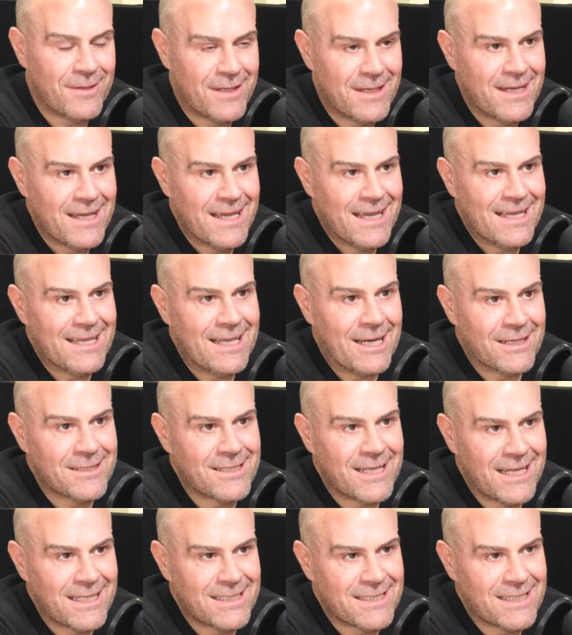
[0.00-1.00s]
and
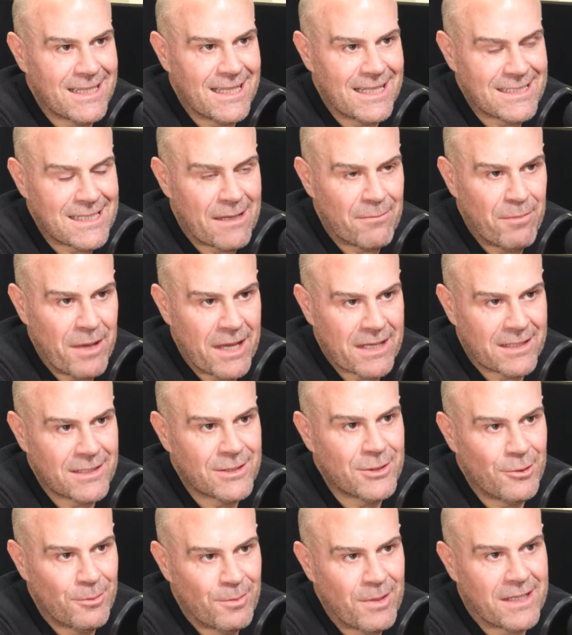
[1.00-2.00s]
so let's unpack the
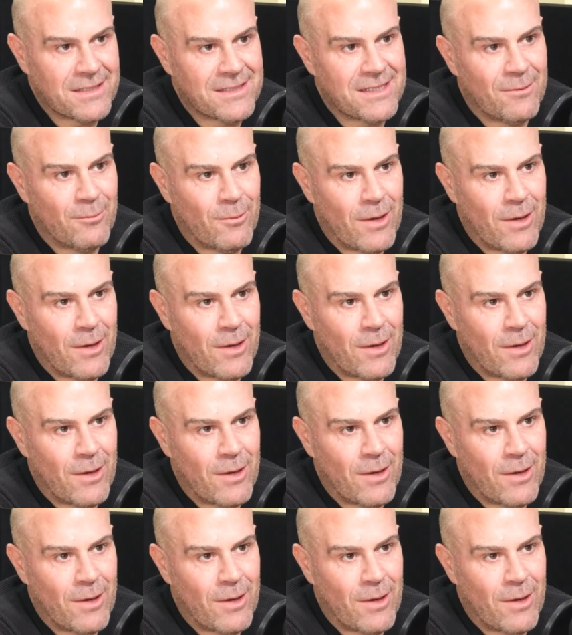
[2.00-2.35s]
two parts there.